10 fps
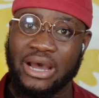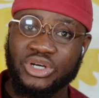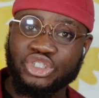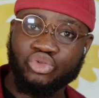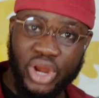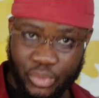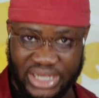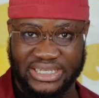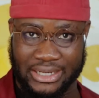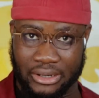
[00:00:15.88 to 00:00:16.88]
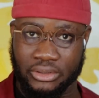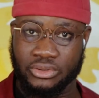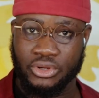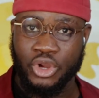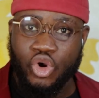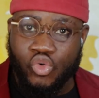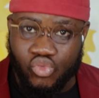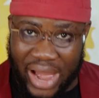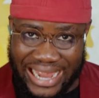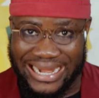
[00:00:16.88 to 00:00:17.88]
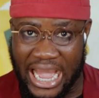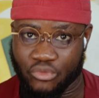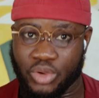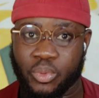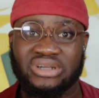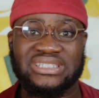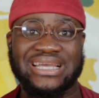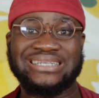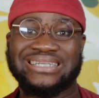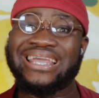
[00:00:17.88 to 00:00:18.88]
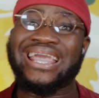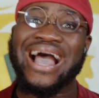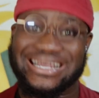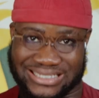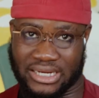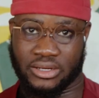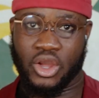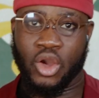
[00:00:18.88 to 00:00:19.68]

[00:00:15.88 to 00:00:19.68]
That was 3 weeks ago. Right now, reports says in Gaza,